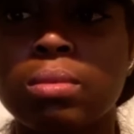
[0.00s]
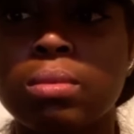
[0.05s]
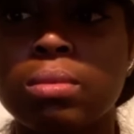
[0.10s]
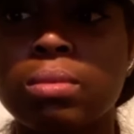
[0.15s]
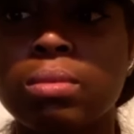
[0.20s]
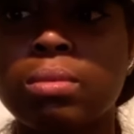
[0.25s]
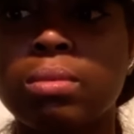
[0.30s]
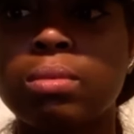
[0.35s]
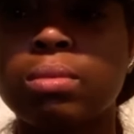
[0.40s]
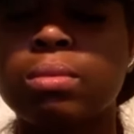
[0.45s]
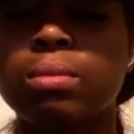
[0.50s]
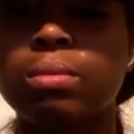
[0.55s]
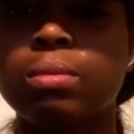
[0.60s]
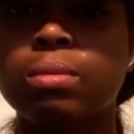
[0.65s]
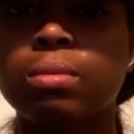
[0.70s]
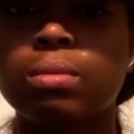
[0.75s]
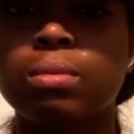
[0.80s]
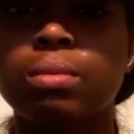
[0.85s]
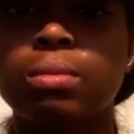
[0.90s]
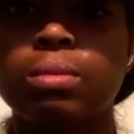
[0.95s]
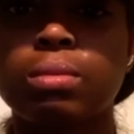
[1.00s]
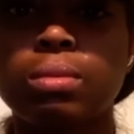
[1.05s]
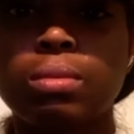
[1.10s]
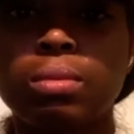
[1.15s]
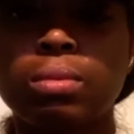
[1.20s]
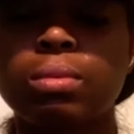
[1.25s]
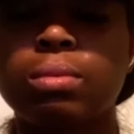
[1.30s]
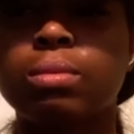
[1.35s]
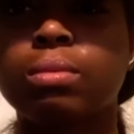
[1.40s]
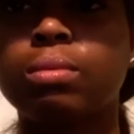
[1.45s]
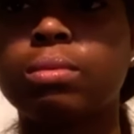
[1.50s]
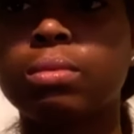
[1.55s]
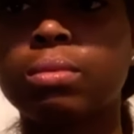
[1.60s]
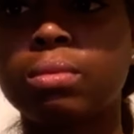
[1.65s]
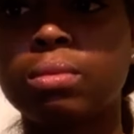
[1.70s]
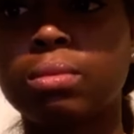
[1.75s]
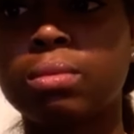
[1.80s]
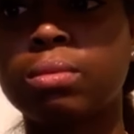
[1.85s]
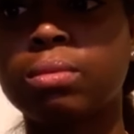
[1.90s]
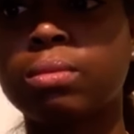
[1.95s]

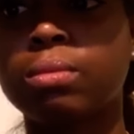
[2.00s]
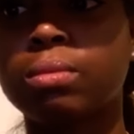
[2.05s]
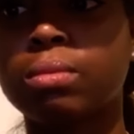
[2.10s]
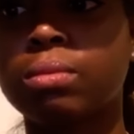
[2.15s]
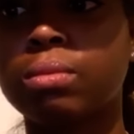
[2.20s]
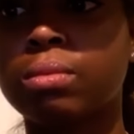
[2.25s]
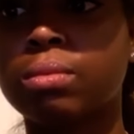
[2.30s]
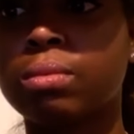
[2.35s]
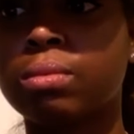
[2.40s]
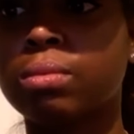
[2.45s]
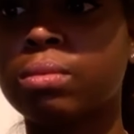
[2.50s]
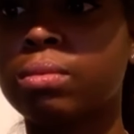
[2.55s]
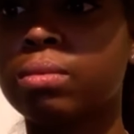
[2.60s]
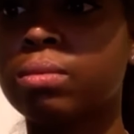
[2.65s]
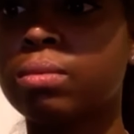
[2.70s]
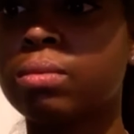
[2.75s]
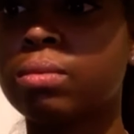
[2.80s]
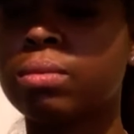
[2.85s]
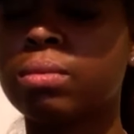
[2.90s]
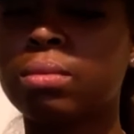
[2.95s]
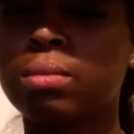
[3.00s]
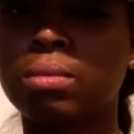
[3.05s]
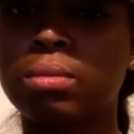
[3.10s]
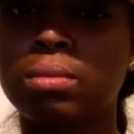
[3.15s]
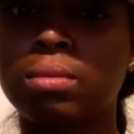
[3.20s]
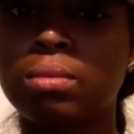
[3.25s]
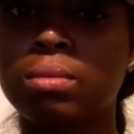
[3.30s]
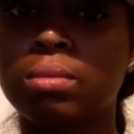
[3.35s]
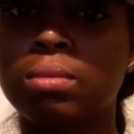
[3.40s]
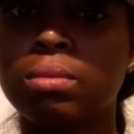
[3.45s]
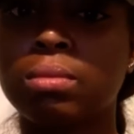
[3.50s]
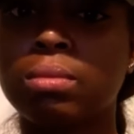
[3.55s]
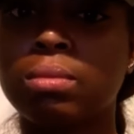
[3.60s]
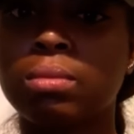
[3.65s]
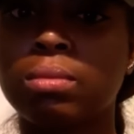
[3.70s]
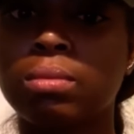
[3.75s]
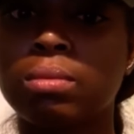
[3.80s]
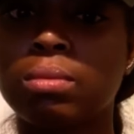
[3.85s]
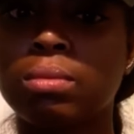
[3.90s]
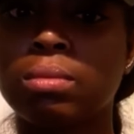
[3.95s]

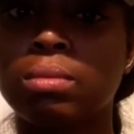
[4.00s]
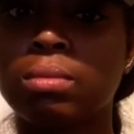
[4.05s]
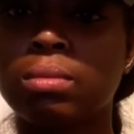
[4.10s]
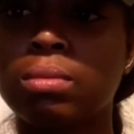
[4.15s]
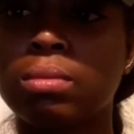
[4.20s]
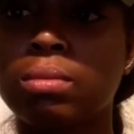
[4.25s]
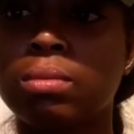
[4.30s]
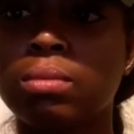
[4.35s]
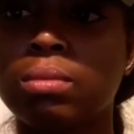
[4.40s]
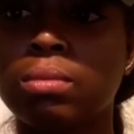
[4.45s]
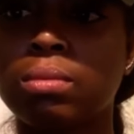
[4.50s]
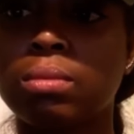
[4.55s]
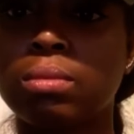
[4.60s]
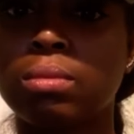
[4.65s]
[no speech]